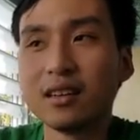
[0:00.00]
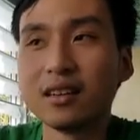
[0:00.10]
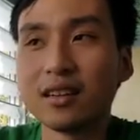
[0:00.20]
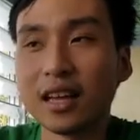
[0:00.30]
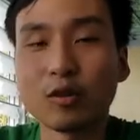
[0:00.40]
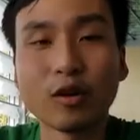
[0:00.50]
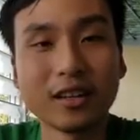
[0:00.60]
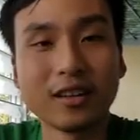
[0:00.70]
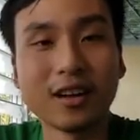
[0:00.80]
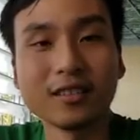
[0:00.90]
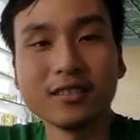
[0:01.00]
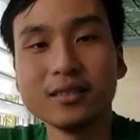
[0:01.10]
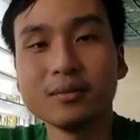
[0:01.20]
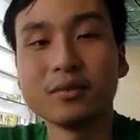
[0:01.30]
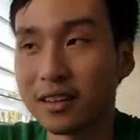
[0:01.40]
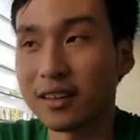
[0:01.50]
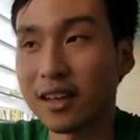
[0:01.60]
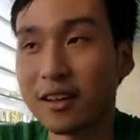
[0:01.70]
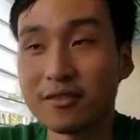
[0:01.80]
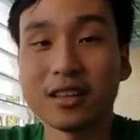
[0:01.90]
like $20, but
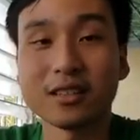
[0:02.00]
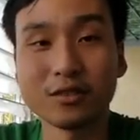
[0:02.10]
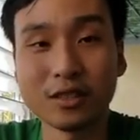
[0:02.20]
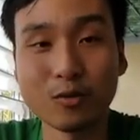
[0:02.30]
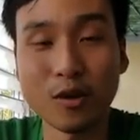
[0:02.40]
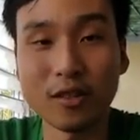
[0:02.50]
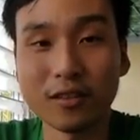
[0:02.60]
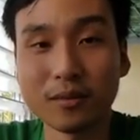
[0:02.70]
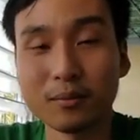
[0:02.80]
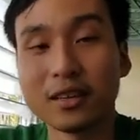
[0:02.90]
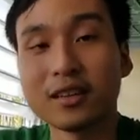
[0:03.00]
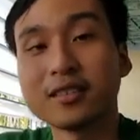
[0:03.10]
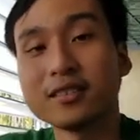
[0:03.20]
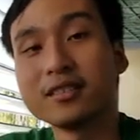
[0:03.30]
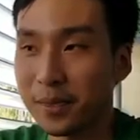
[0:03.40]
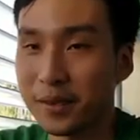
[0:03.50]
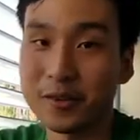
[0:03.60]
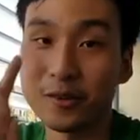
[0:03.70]
I feel like it's really worth it because you